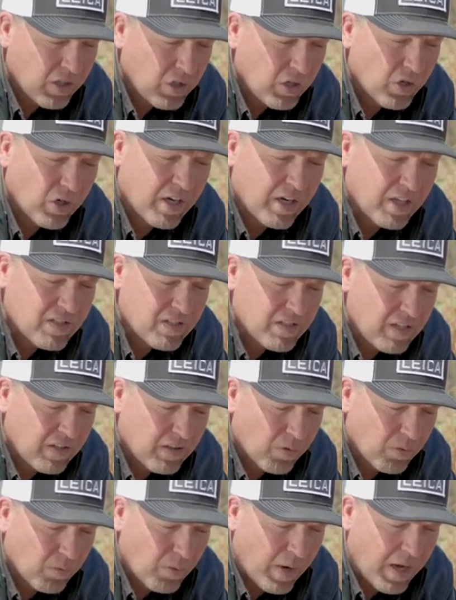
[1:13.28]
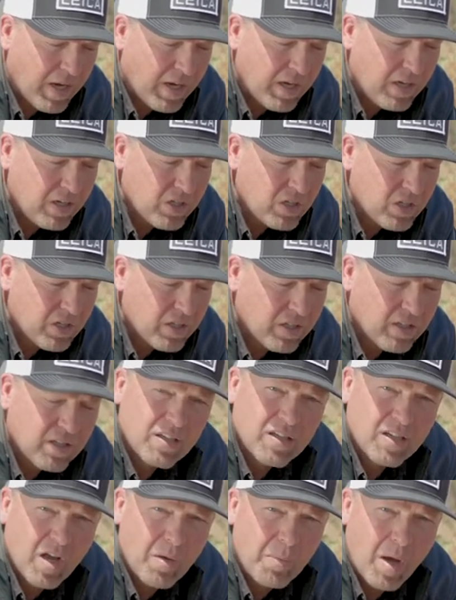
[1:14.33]
you're gonna see the range
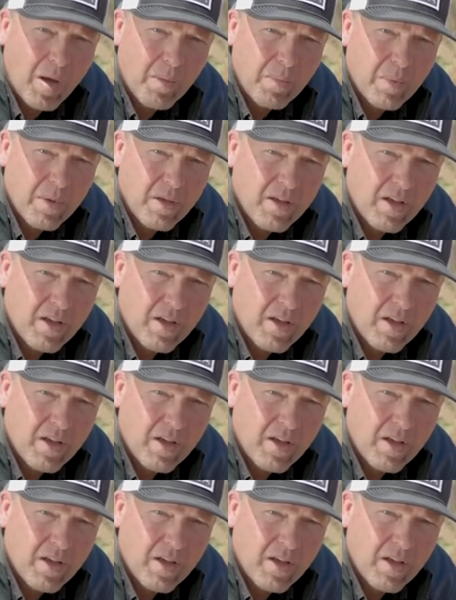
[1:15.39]
come up,